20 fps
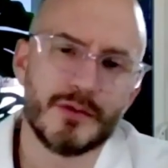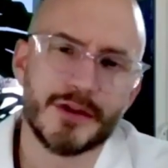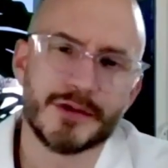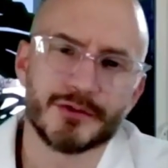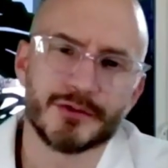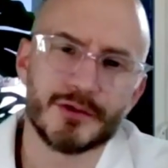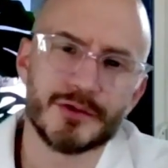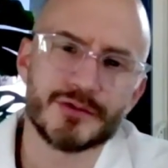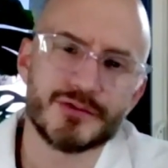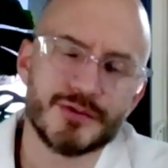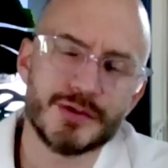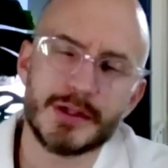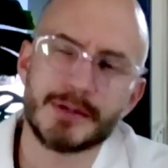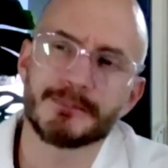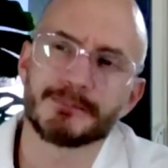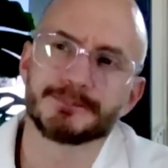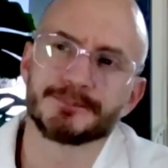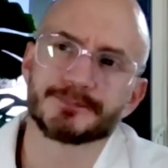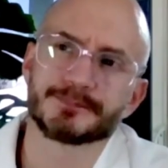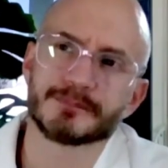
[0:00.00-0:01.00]
the surgery,
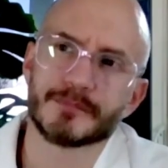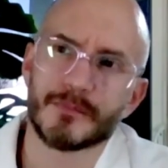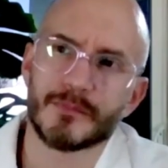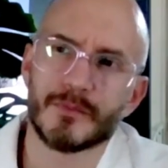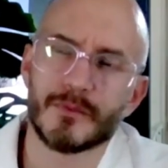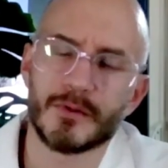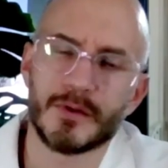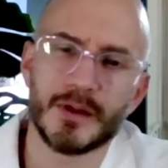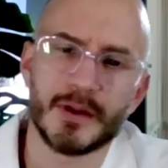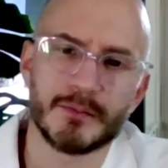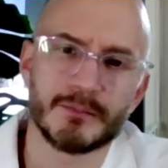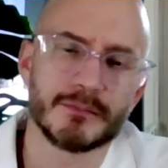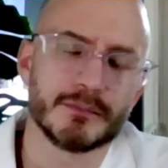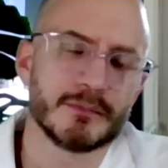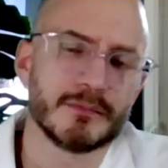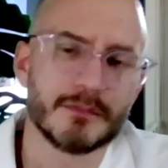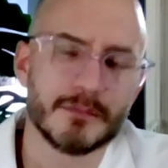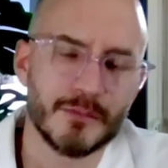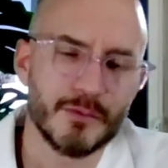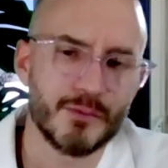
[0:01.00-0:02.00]

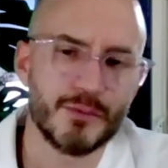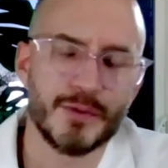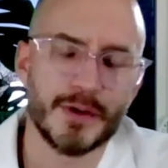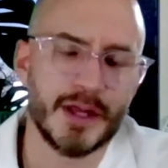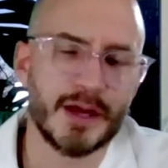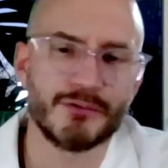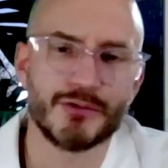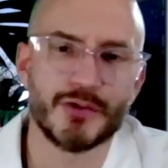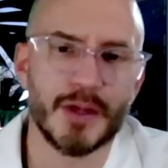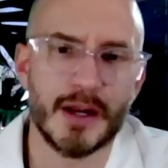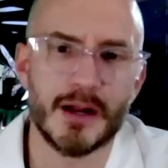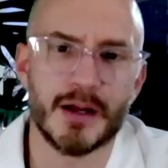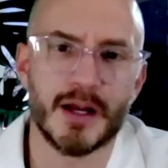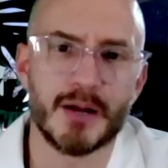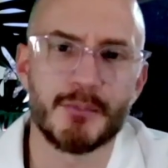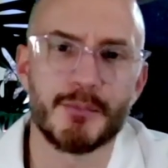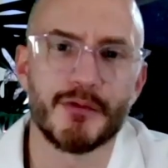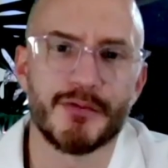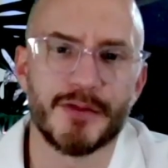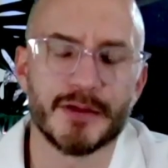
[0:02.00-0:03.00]
we have to get a
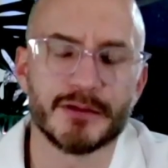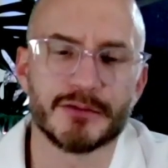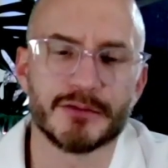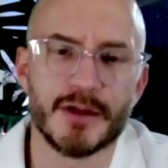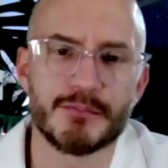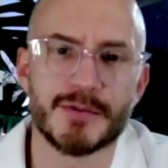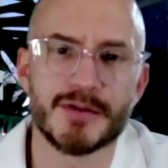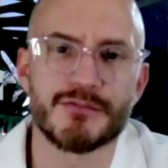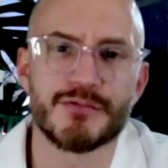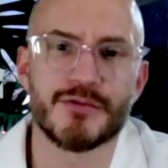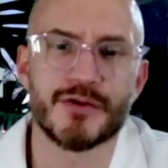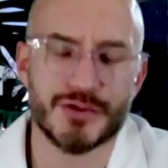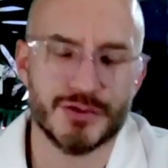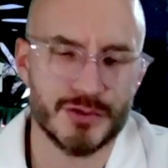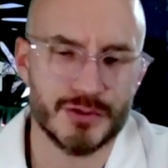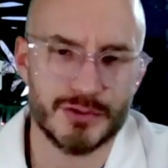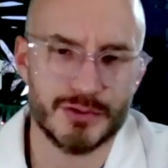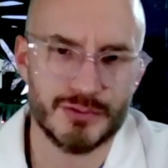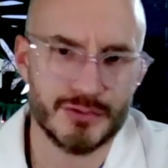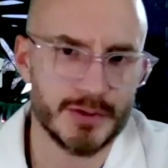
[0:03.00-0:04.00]
couple things done before
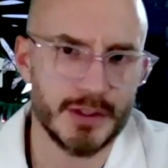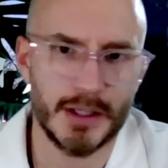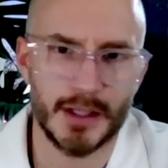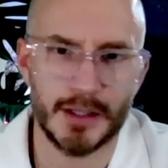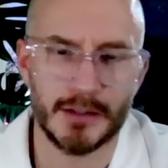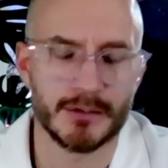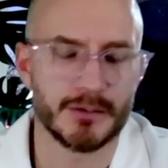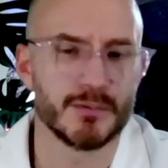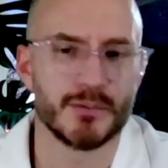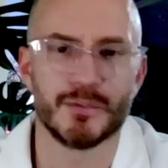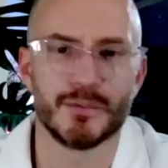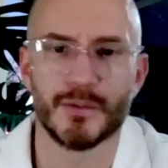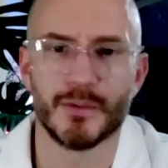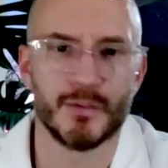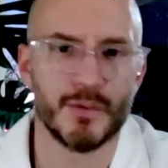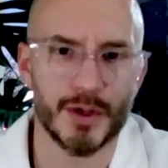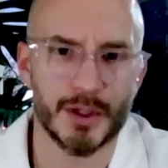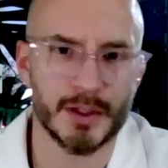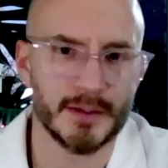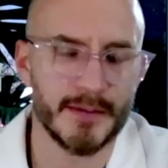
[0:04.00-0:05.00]
surgery, and we'll
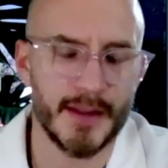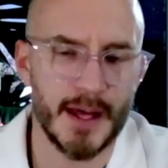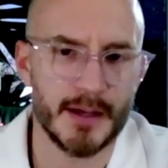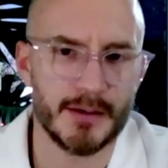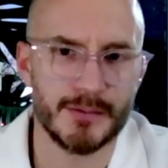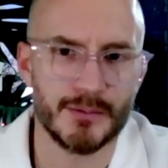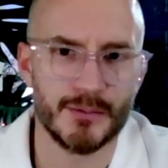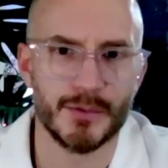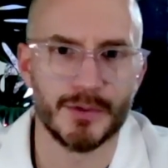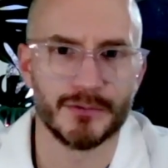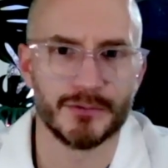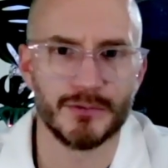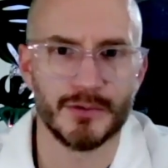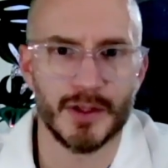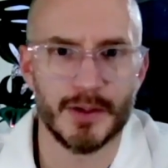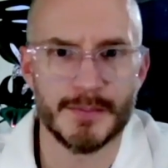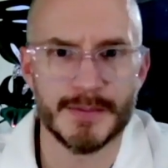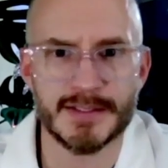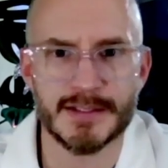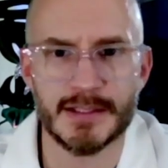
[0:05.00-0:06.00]
work on that once you
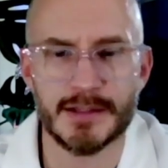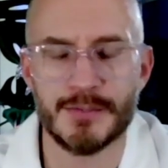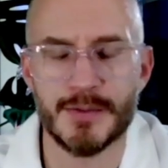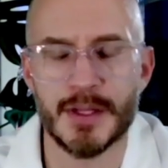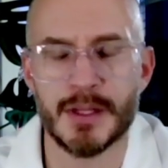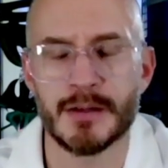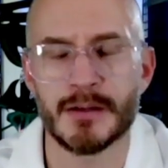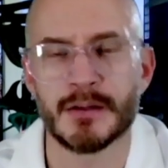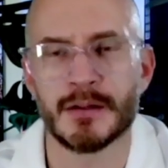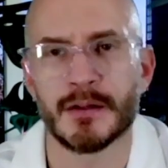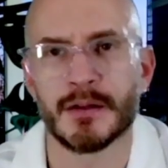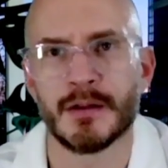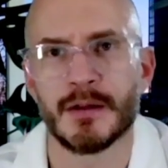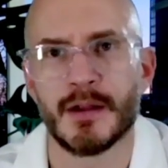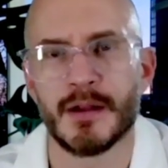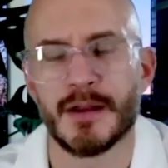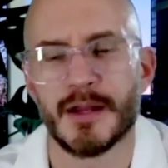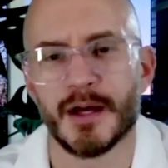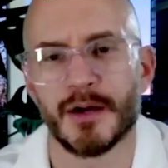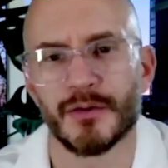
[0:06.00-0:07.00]
come and see me.
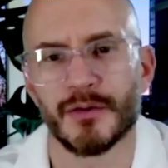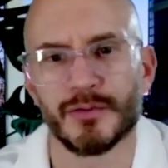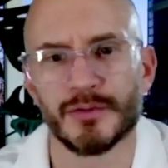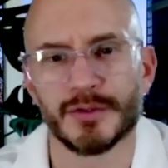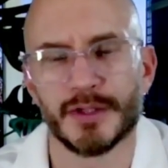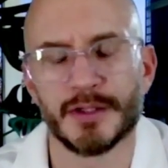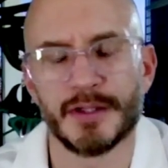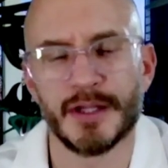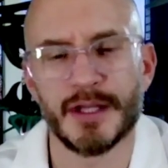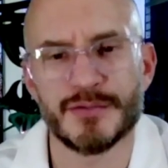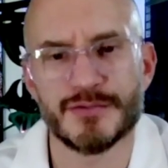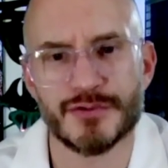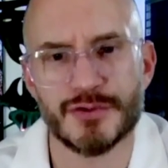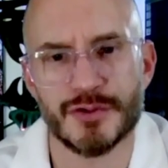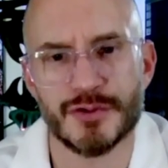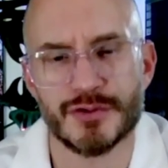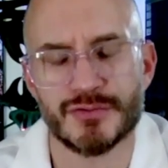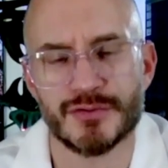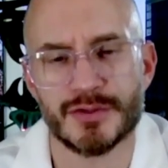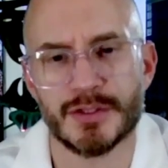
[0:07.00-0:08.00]
Now, the day of
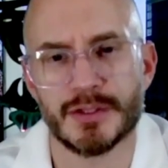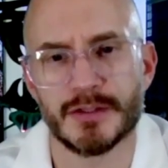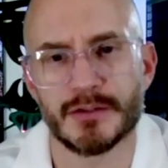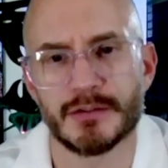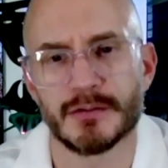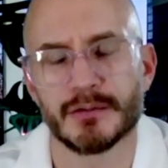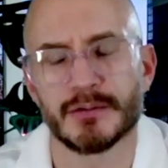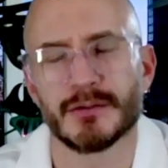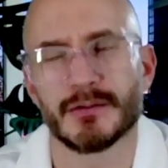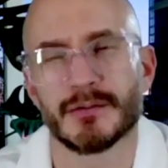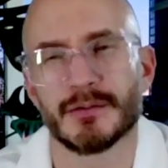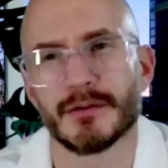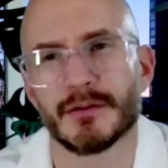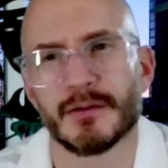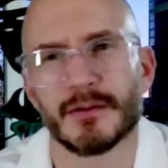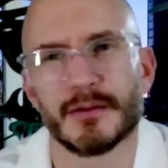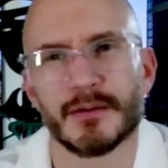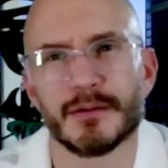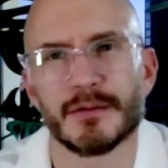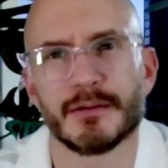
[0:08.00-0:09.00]
surgery,
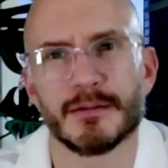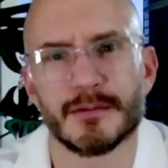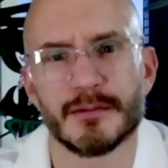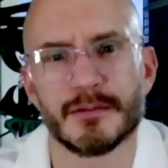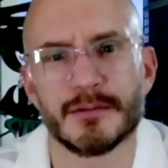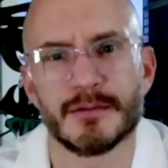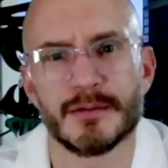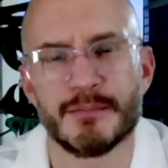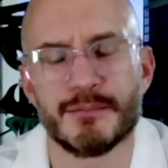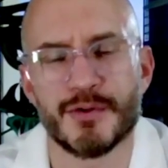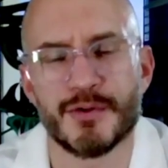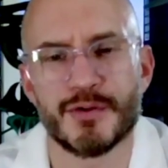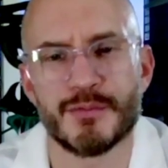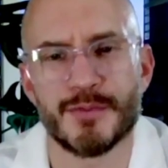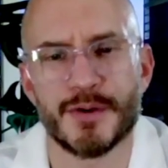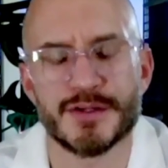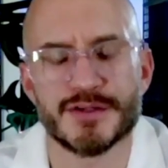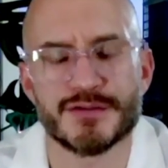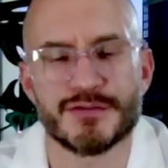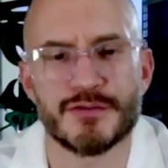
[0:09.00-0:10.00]
the important
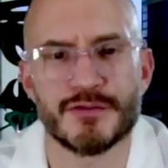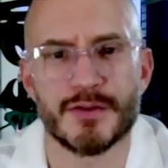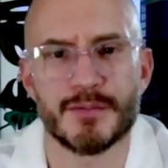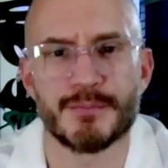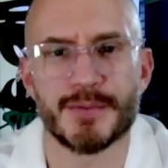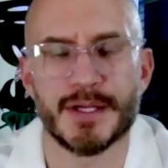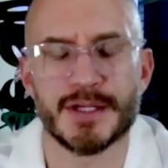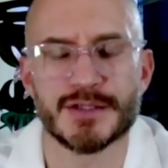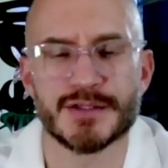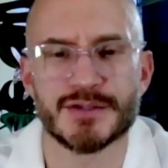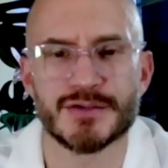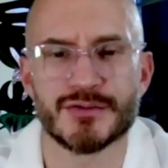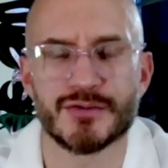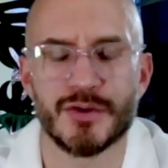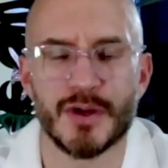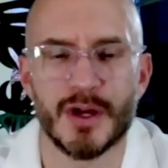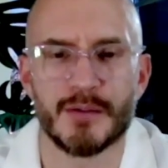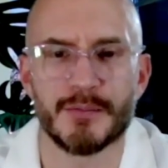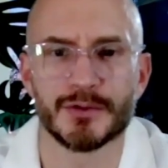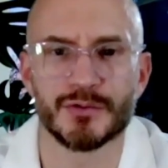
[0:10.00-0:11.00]
part is for the patients to
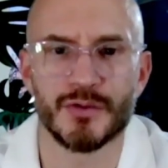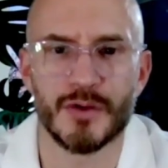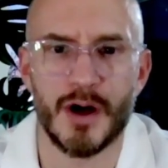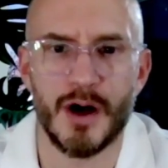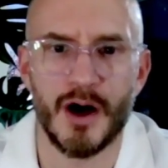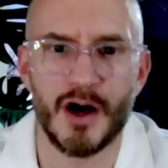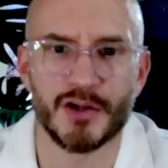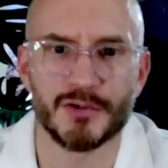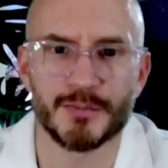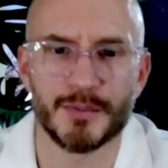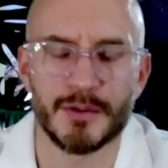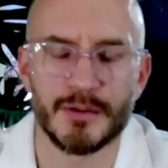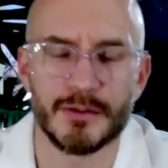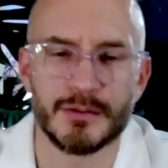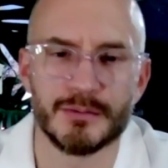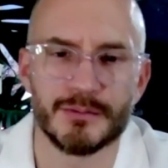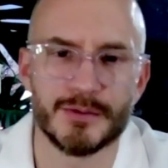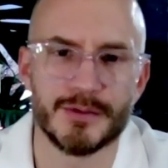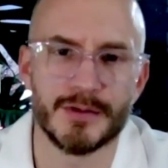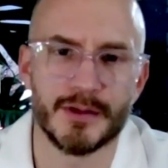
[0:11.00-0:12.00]
come into the
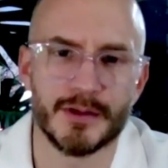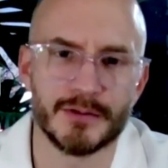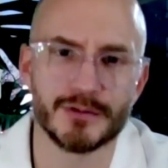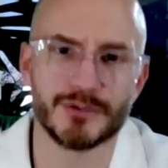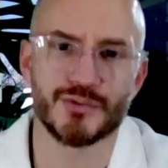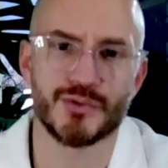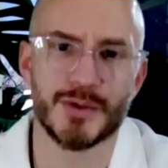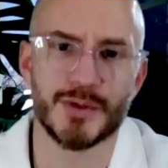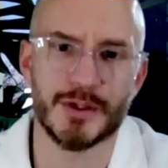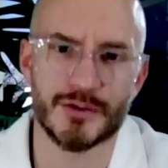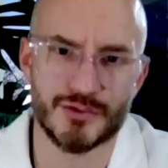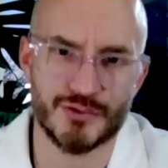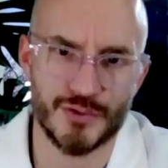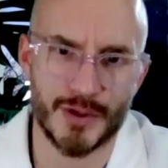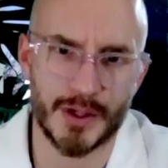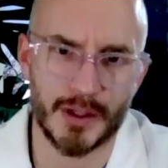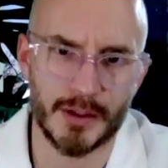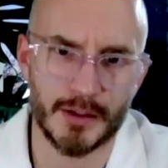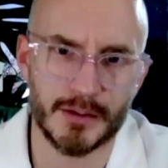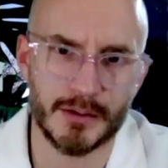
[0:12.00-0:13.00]
hospital with nothing to eat or
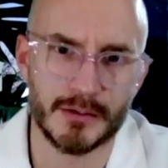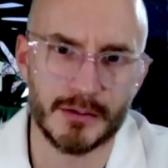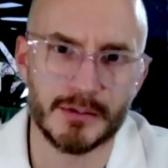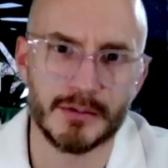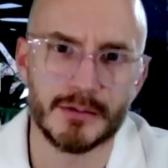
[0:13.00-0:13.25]
drink.